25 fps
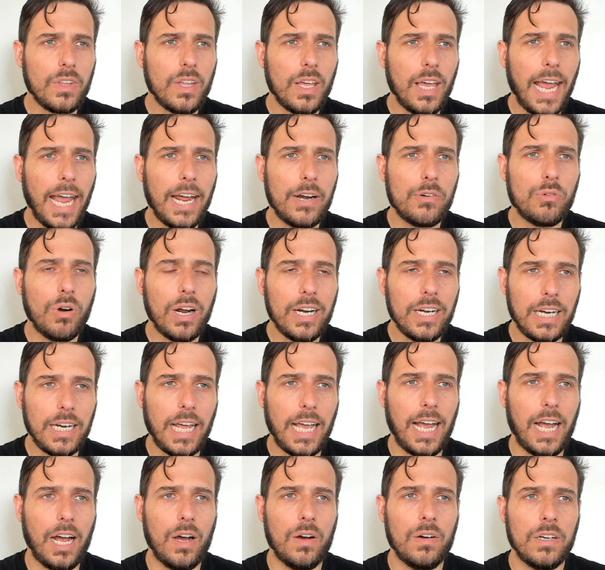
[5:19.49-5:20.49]
And right
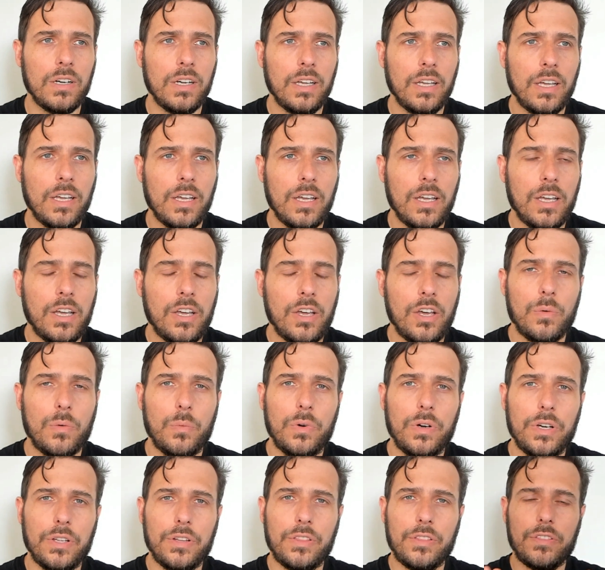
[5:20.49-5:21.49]
now,
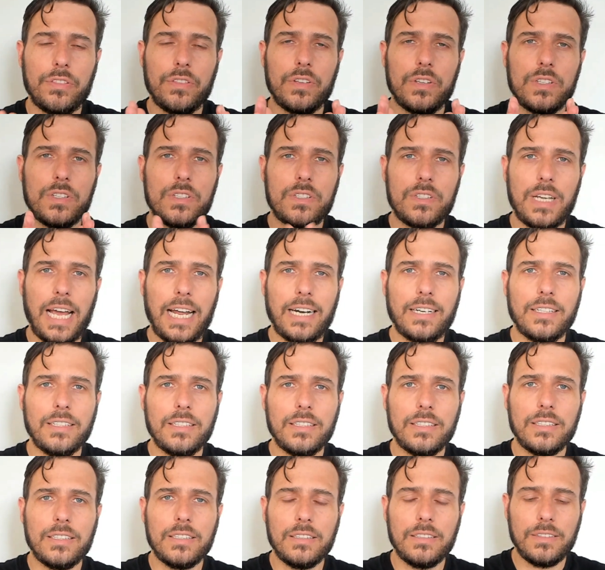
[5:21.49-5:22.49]
with
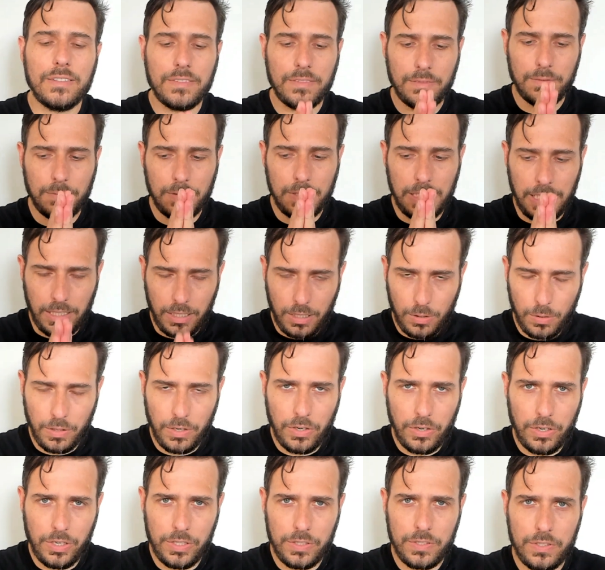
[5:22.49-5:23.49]
Saturn in
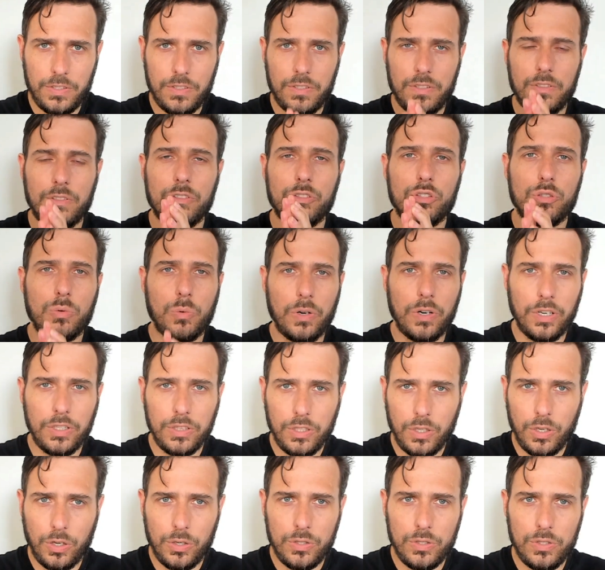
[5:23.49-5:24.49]
Aquarius squaring the
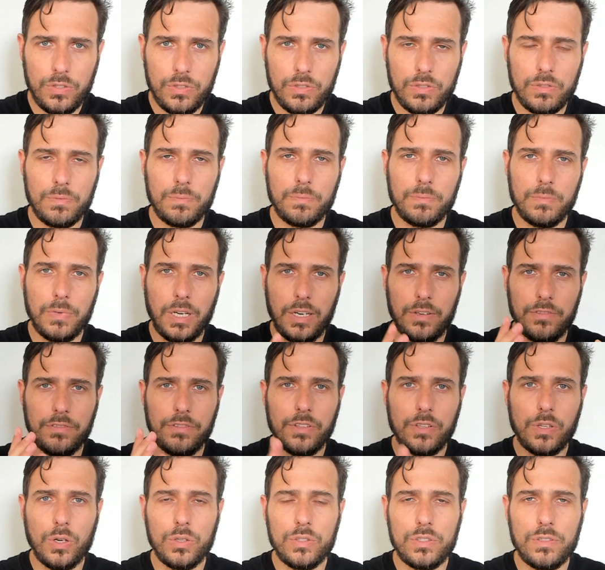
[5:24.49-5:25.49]
nodes, and for
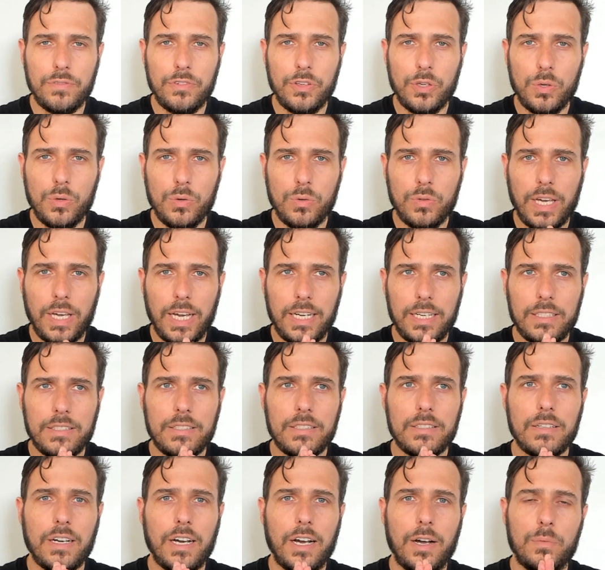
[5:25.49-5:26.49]
those of you that
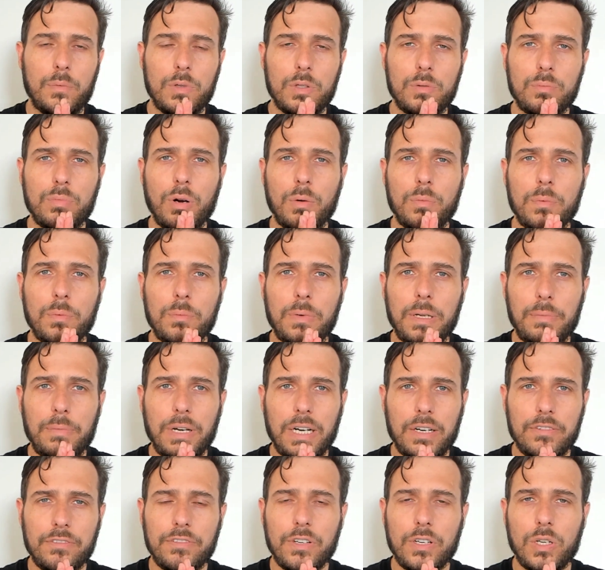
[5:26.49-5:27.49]
would probably
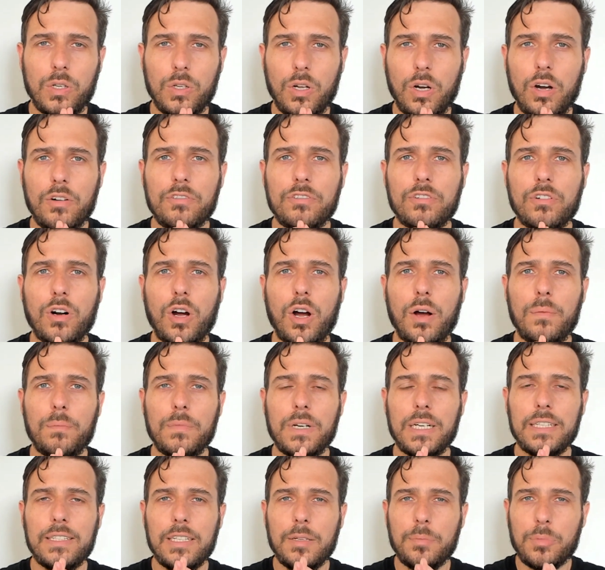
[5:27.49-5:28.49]
benefit a lot from
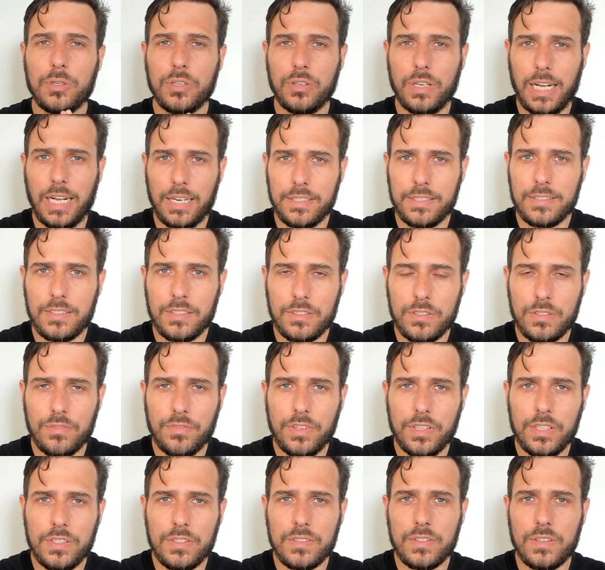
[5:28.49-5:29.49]
a deeper analysis of
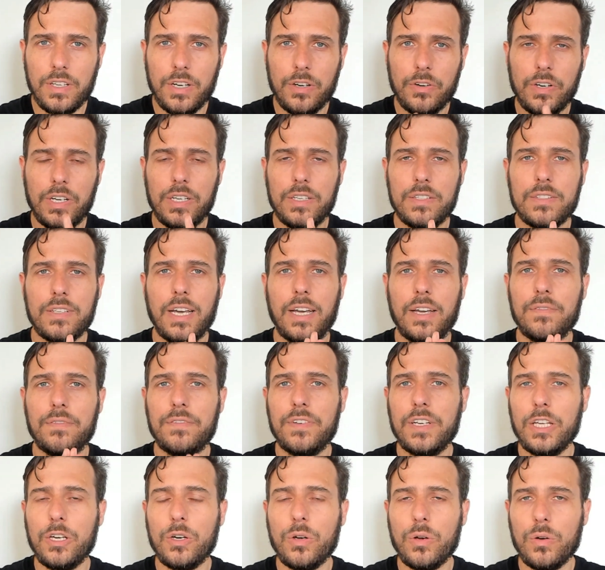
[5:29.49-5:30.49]
this, there is a
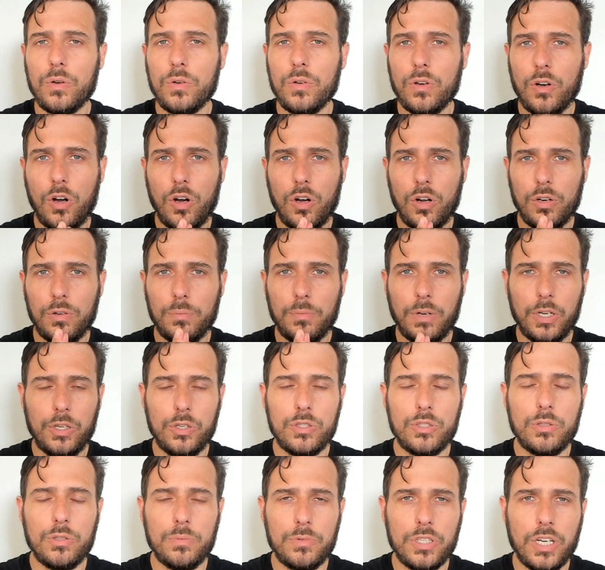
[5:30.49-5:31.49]
video on my
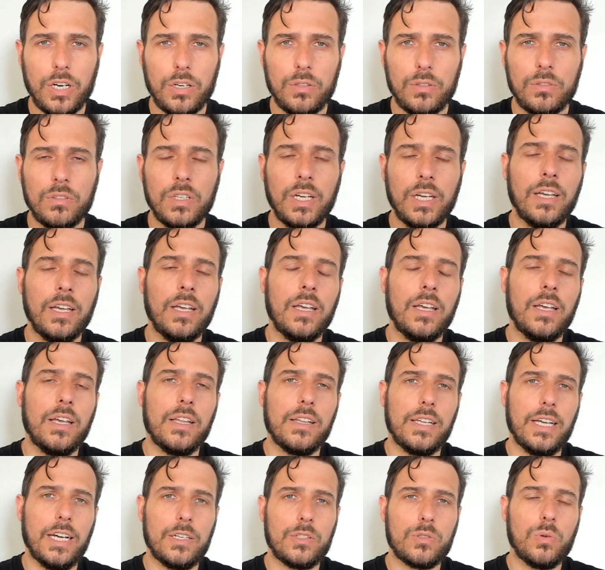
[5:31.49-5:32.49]
YouTube channel
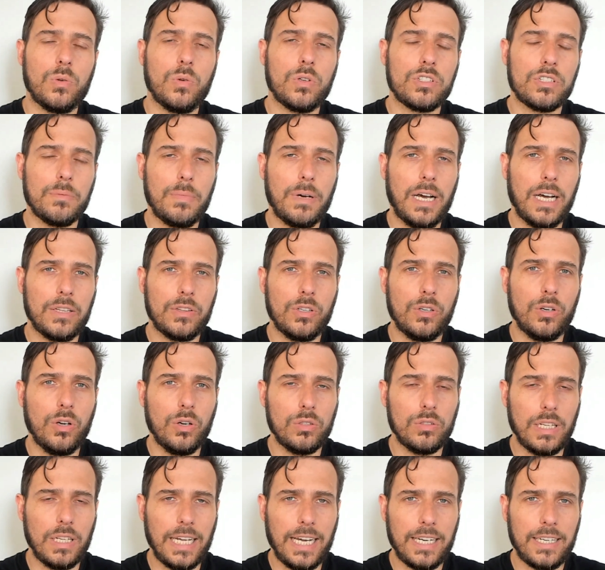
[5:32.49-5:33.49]
that talks about the
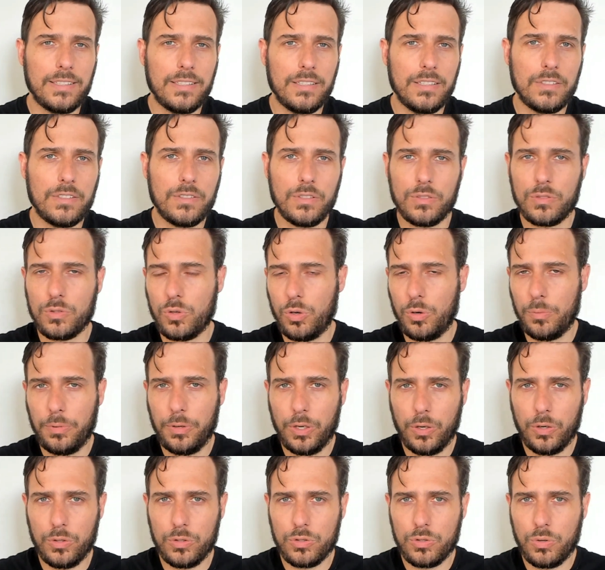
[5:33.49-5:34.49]
nodal axis, the
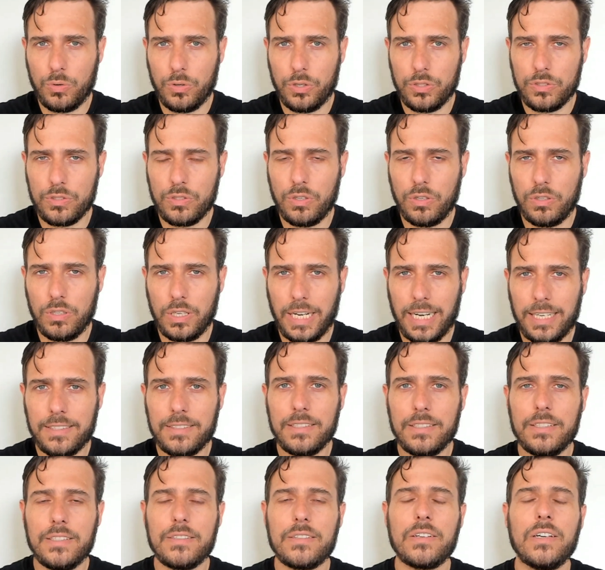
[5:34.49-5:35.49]
Scorpio-Taurus nodal
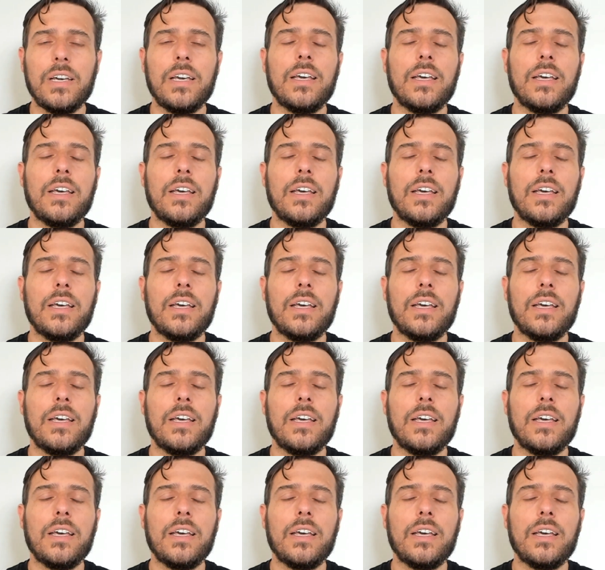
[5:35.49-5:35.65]
axis.